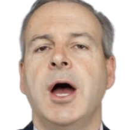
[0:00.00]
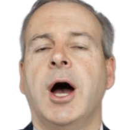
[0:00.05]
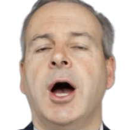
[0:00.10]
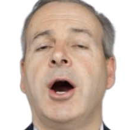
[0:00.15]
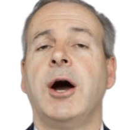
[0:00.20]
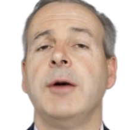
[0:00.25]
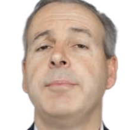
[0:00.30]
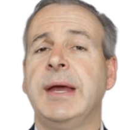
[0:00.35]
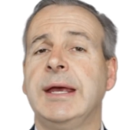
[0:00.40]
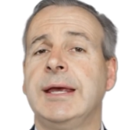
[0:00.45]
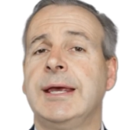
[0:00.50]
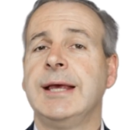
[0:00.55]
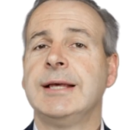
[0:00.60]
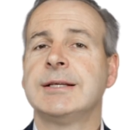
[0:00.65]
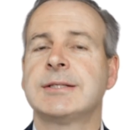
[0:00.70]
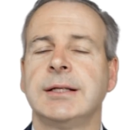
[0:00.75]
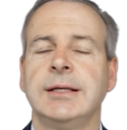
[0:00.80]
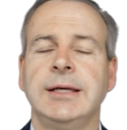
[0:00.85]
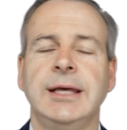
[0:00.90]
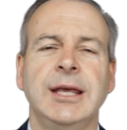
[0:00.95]
Hi, Ben
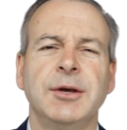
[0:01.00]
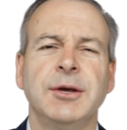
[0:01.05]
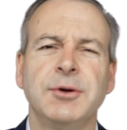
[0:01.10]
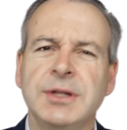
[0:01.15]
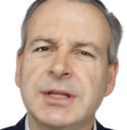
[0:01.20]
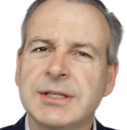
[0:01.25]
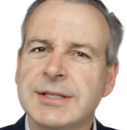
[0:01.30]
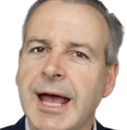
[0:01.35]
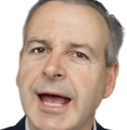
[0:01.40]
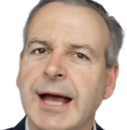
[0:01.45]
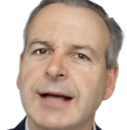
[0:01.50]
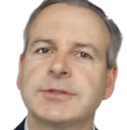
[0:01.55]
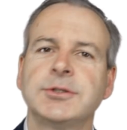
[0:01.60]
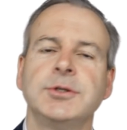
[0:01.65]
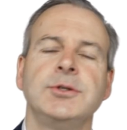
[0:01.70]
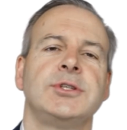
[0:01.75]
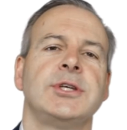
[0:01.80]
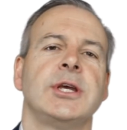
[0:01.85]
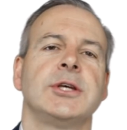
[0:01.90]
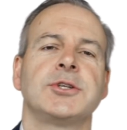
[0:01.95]
Kingsley here. In this how-to
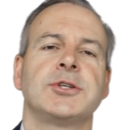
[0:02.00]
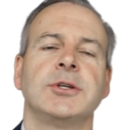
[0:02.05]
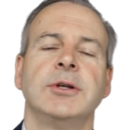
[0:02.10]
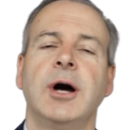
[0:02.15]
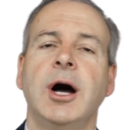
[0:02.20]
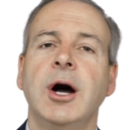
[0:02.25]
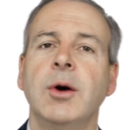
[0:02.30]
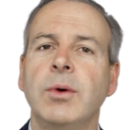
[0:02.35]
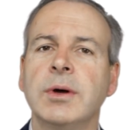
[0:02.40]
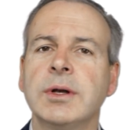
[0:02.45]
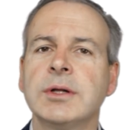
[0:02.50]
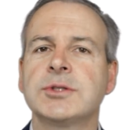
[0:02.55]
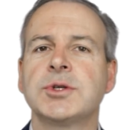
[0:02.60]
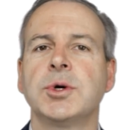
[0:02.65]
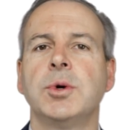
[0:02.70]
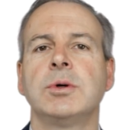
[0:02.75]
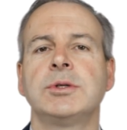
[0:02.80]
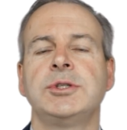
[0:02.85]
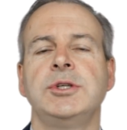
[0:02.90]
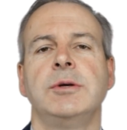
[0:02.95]
session, I want to
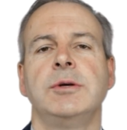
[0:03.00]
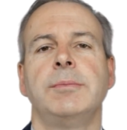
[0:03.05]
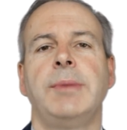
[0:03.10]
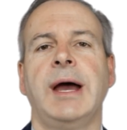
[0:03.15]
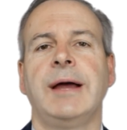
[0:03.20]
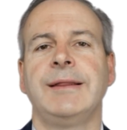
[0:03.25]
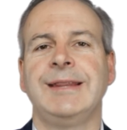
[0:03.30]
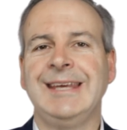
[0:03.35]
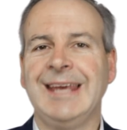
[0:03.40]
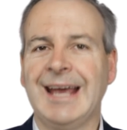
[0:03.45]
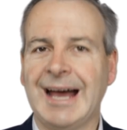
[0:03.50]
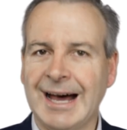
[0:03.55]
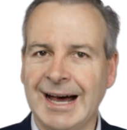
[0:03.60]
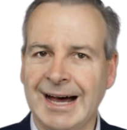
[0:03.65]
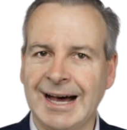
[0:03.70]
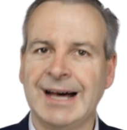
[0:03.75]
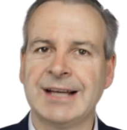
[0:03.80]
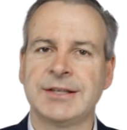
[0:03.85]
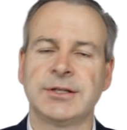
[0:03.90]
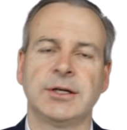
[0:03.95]
talk to you about the
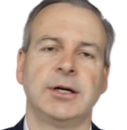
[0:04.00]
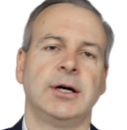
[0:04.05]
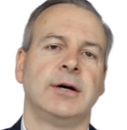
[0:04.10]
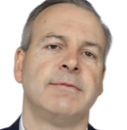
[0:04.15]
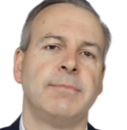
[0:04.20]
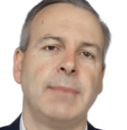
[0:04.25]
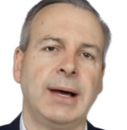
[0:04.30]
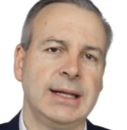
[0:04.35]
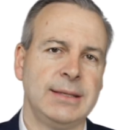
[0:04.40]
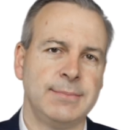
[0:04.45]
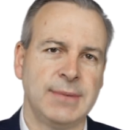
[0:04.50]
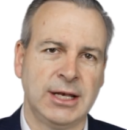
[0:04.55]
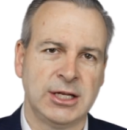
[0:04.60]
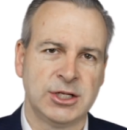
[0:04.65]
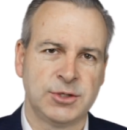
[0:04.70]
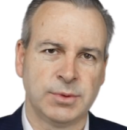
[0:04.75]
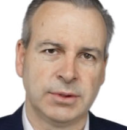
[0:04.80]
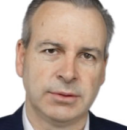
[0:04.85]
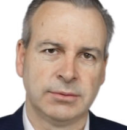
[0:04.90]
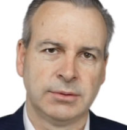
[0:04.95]
art of money
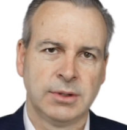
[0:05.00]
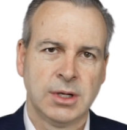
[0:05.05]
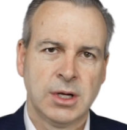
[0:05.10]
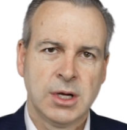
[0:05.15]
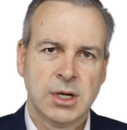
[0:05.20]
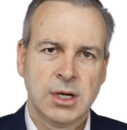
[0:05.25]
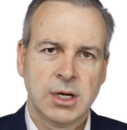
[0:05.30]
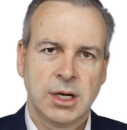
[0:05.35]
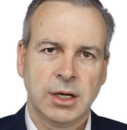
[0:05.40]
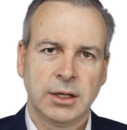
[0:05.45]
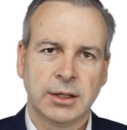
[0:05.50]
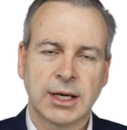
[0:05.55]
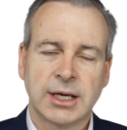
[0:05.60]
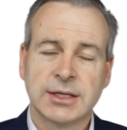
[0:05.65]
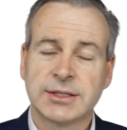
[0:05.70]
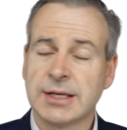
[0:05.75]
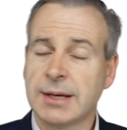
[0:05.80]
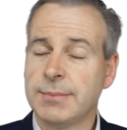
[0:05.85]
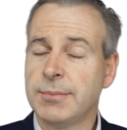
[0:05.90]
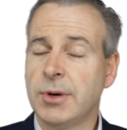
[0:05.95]
management. Okay,
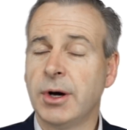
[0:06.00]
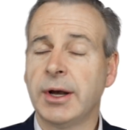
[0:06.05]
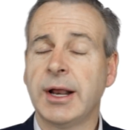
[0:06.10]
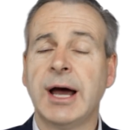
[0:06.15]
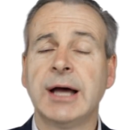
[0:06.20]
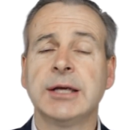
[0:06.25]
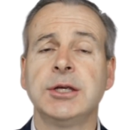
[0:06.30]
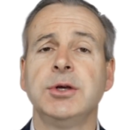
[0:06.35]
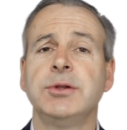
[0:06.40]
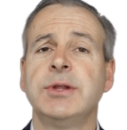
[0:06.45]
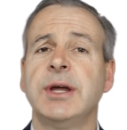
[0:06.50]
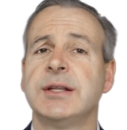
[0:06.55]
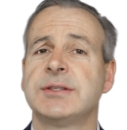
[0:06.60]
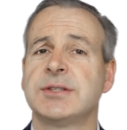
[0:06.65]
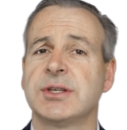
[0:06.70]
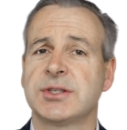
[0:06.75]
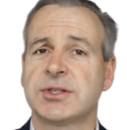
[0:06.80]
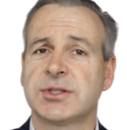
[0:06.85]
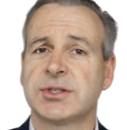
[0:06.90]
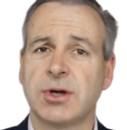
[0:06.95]
some might argue that it's
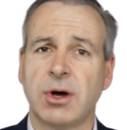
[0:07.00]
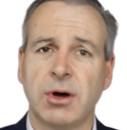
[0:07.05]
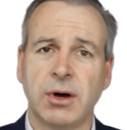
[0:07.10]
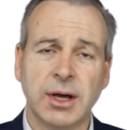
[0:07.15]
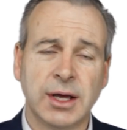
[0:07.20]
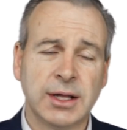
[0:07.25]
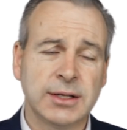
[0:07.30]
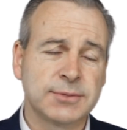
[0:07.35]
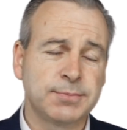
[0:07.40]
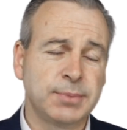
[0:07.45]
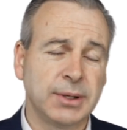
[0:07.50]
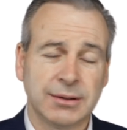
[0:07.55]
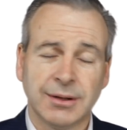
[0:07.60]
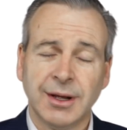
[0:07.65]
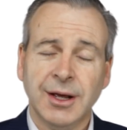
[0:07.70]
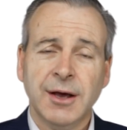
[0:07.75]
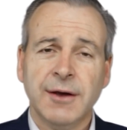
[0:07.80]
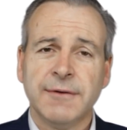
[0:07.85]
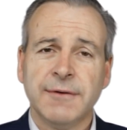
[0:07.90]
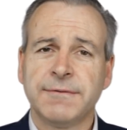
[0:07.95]
a science, but
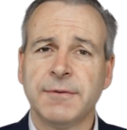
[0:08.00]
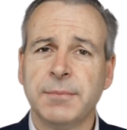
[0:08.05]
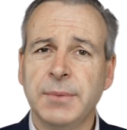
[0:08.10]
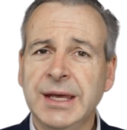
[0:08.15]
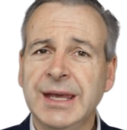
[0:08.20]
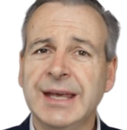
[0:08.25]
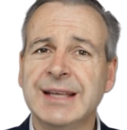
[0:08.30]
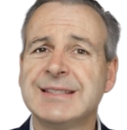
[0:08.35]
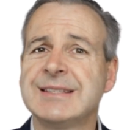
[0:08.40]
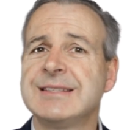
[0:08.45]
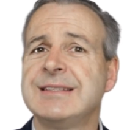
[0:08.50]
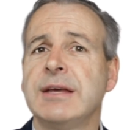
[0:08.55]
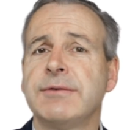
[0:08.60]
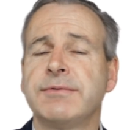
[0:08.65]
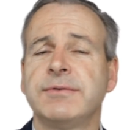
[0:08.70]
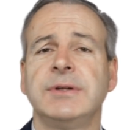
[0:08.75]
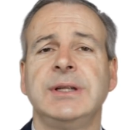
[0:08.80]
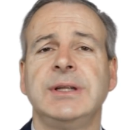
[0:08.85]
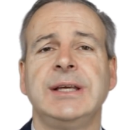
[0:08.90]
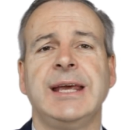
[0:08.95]
for me it's
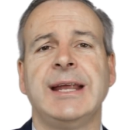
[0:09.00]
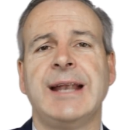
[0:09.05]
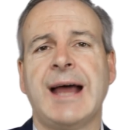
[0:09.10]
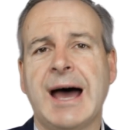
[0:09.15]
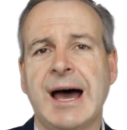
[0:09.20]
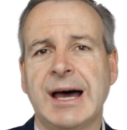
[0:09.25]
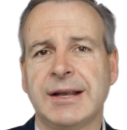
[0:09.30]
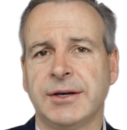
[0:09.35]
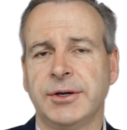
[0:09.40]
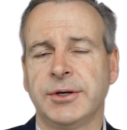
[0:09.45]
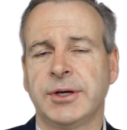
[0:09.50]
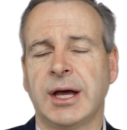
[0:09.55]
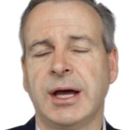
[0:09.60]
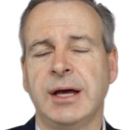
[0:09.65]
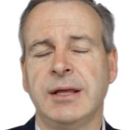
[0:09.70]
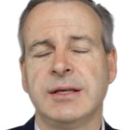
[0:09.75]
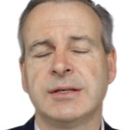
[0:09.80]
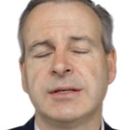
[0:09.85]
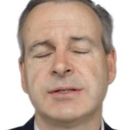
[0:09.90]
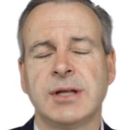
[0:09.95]
definitely an art, okay?
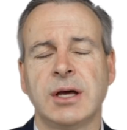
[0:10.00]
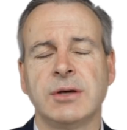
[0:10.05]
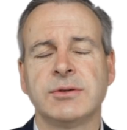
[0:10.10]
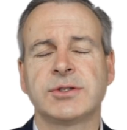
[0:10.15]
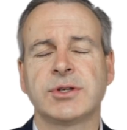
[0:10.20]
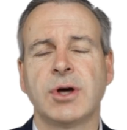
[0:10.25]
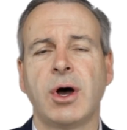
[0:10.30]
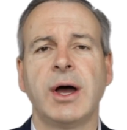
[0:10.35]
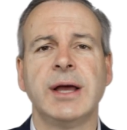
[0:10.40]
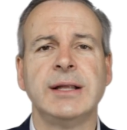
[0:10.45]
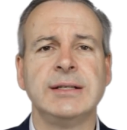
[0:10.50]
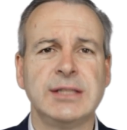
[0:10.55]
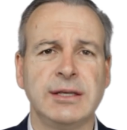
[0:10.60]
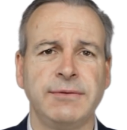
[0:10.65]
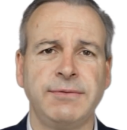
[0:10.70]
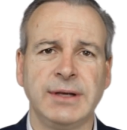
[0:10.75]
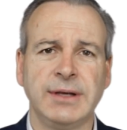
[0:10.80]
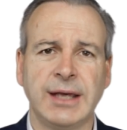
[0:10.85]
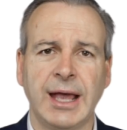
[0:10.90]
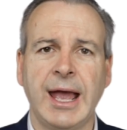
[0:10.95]
There's no
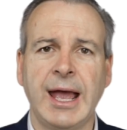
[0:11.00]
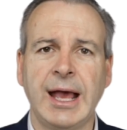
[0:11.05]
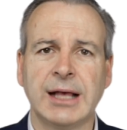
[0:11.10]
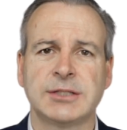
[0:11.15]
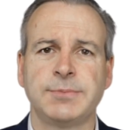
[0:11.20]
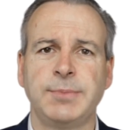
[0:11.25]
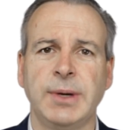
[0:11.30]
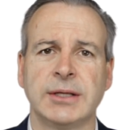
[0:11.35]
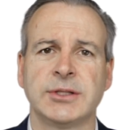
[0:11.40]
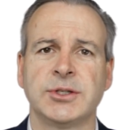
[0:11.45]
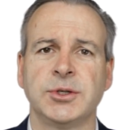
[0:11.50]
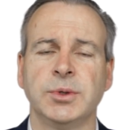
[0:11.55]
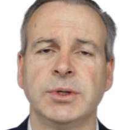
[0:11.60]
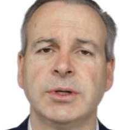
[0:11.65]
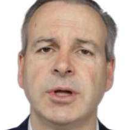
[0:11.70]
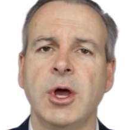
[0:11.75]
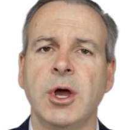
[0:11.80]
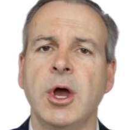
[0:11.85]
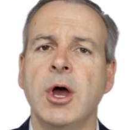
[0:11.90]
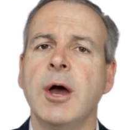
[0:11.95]
scientific aspect to it,
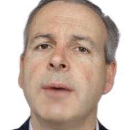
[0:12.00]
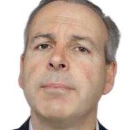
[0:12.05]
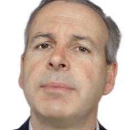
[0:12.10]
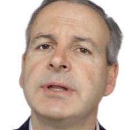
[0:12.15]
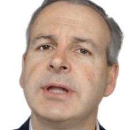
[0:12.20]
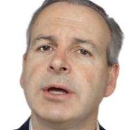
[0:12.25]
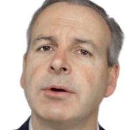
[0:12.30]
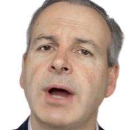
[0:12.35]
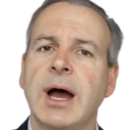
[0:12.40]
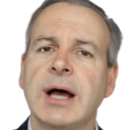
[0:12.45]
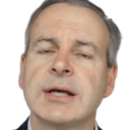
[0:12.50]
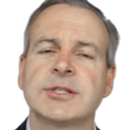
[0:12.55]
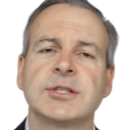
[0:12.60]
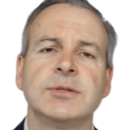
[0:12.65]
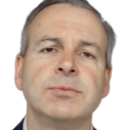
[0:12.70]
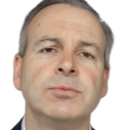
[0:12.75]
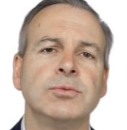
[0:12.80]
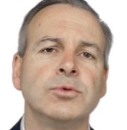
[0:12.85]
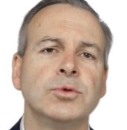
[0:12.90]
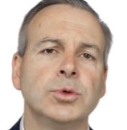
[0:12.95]
but there are
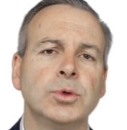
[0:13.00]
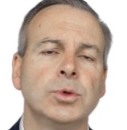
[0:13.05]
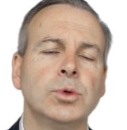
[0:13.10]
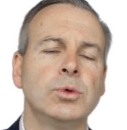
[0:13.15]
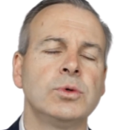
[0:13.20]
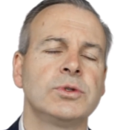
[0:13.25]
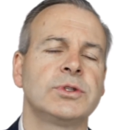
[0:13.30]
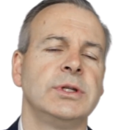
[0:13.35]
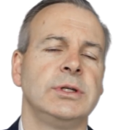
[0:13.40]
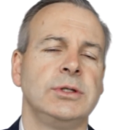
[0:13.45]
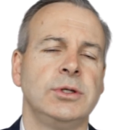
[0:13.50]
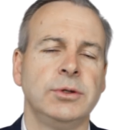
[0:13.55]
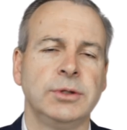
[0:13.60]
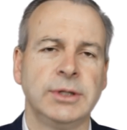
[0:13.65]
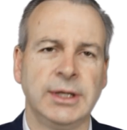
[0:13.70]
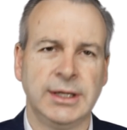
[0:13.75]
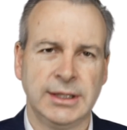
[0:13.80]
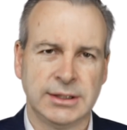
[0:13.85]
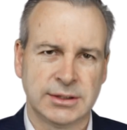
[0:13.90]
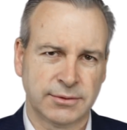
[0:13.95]
some rules that you
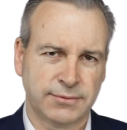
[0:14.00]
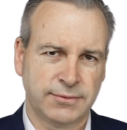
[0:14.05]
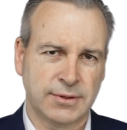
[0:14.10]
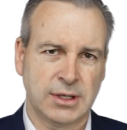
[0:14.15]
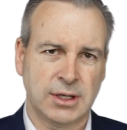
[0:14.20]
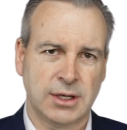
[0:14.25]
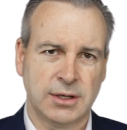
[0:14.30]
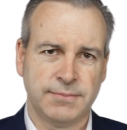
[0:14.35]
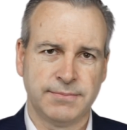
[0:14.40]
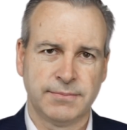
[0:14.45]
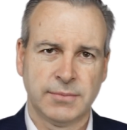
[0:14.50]
need to follow.